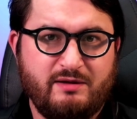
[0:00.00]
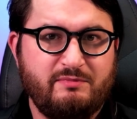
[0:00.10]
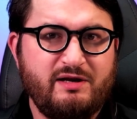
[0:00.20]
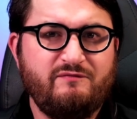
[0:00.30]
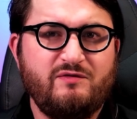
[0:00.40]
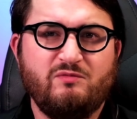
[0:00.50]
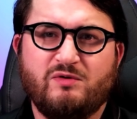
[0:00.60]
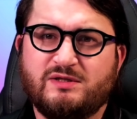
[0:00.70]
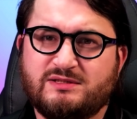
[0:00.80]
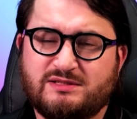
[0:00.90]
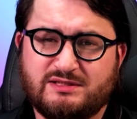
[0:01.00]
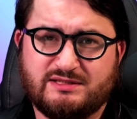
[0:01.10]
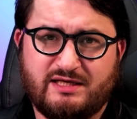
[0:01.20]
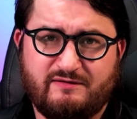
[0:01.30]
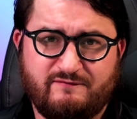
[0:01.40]
But if you want
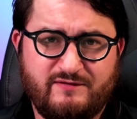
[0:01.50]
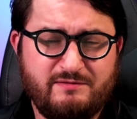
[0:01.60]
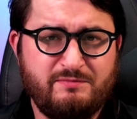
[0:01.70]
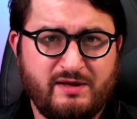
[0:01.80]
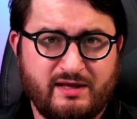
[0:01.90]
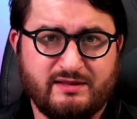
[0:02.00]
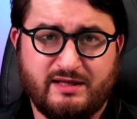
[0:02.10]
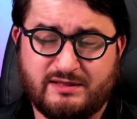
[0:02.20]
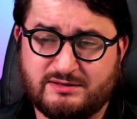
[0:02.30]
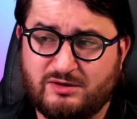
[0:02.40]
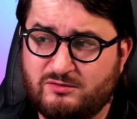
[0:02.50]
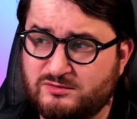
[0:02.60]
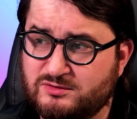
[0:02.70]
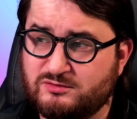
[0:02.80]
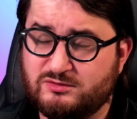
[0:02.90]
just a VPN that is
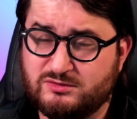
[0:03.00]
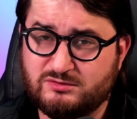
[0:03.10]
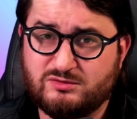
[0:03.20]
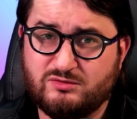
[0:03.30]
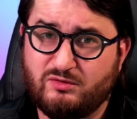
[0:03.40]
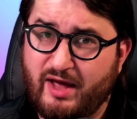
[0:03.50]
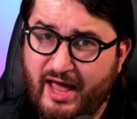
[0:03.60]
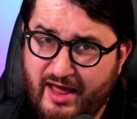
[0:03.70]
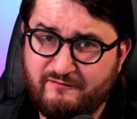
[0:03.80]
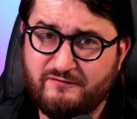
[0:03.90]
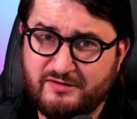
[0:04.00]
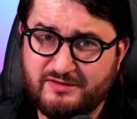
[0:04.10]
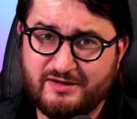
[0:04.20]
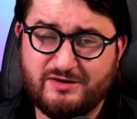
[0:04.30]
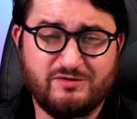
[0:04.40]
going to do
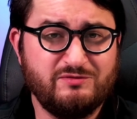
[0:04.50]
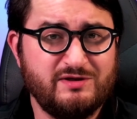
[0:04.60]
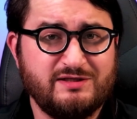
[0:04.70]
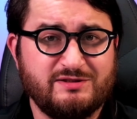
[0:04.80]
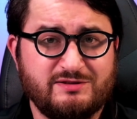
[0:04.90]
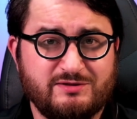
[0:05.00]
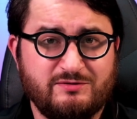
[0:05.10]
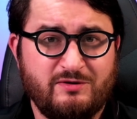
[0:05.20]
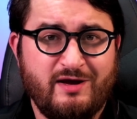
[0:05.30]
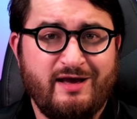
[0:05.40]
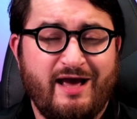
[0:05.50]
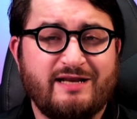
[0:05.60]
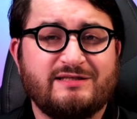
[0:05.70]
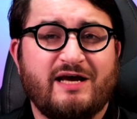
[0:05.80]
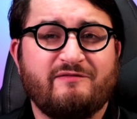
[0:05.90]
everything you need to do
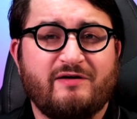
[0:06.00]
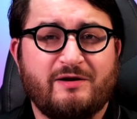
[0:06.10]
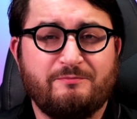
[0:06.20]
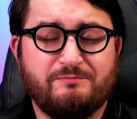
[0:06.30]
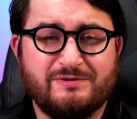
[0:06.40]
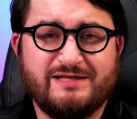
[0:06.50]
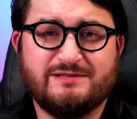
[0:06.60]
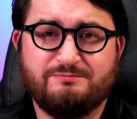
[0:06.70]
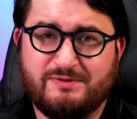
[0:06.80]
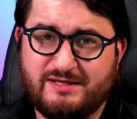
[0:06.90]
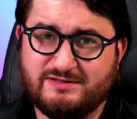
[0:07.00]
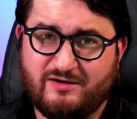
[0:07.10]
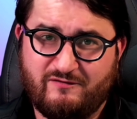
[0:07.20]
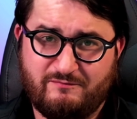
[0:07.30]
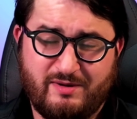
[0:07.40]
and to have a complete peace
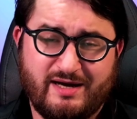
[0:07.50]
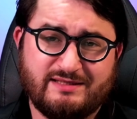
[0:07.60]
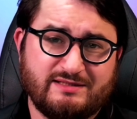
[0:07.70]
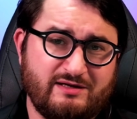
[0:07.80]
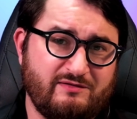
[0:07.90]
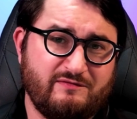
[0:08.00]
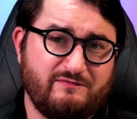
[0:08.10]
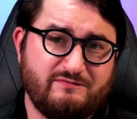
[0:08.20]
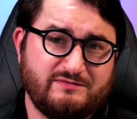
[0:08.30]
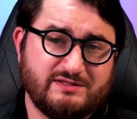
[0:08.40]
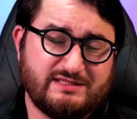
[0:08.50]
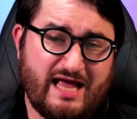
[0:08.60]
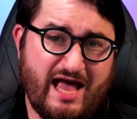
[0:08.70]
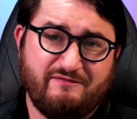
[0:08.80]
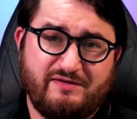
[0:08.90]
of mind of just
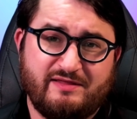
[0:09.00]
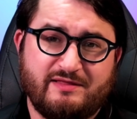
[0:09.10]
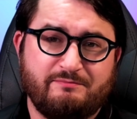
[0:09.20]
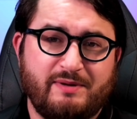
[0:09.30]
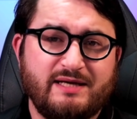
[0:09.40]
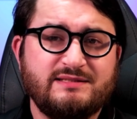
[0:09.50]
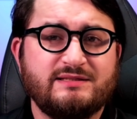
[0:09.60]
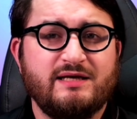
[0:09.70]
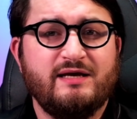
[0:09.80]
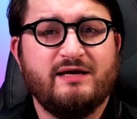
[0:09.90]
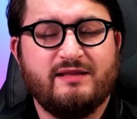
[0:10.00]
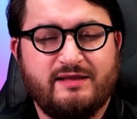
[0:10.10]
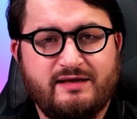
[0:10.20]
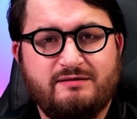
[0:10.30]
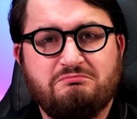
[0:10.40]
having the best,
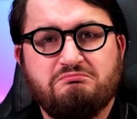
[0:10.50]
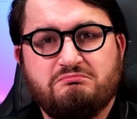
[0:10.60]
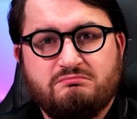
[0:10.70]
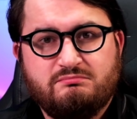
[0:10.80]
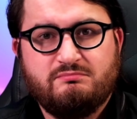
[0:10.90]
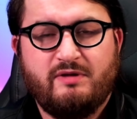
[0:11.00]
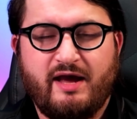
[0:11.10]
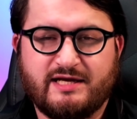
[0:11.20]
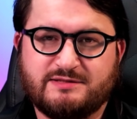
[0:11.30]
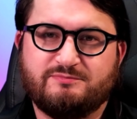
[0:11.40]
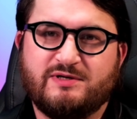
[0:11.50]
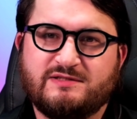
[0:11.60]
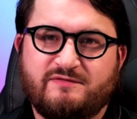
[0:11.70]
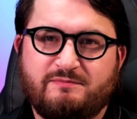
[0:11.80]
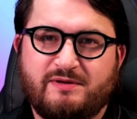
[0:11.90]
then
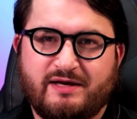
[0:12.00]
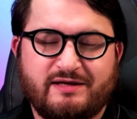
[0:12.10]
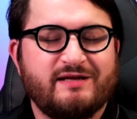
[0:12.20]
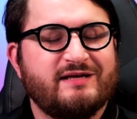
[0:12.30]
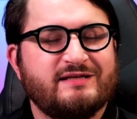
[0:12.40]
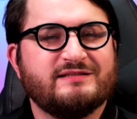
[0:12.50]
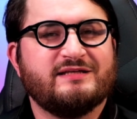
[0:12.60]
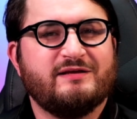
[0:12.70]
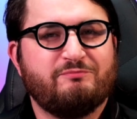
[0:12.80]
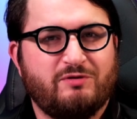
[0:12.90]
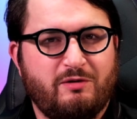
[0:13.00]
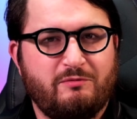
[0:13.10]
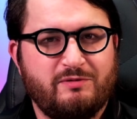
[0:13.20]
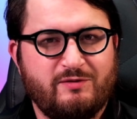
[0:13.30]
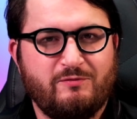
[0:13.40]
ExpressVPN is
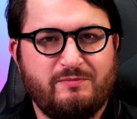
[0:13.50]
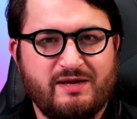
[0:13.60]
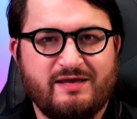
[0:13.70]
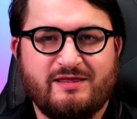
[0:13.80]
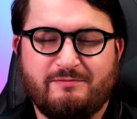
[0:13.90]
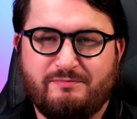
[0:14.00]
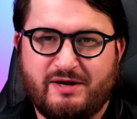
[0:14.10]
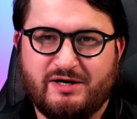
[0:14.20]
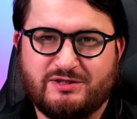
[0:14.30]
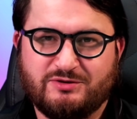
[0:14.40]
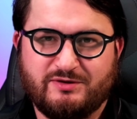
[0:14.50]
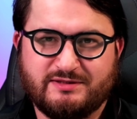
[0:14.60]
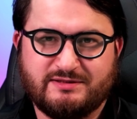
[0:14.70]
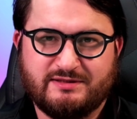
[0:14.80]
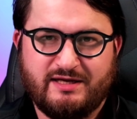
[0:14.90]
probably will be the better
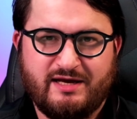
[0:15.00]
choice.